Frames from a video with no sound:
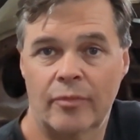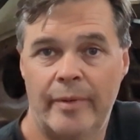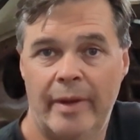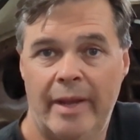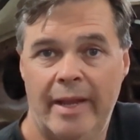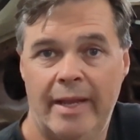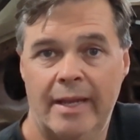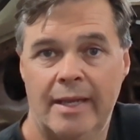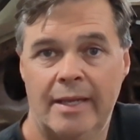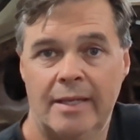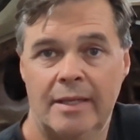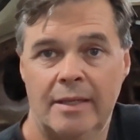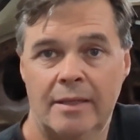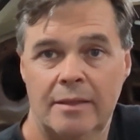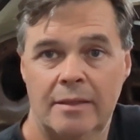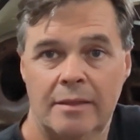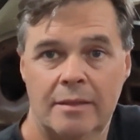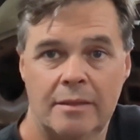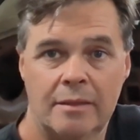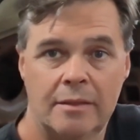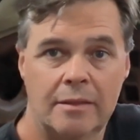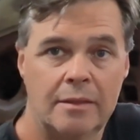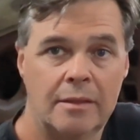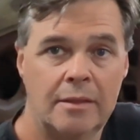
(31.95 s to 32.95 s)
pan
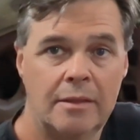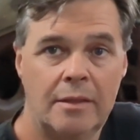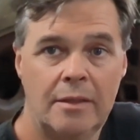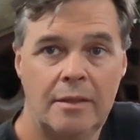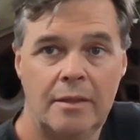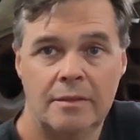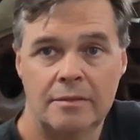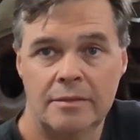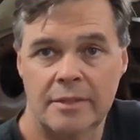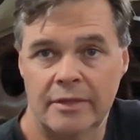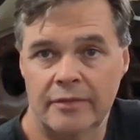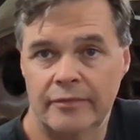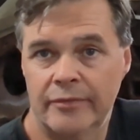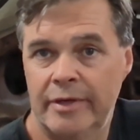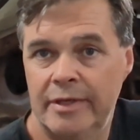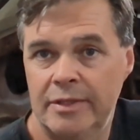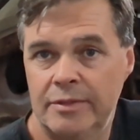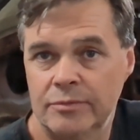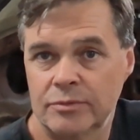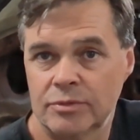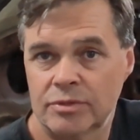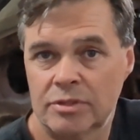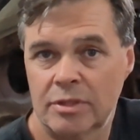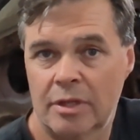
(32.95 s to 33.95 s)
and getting ready
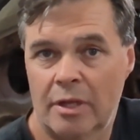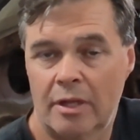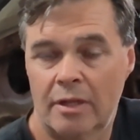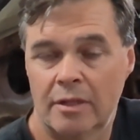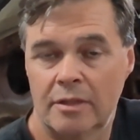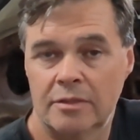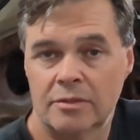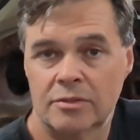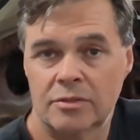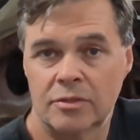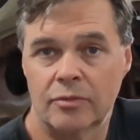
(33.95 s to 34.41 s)
to install it.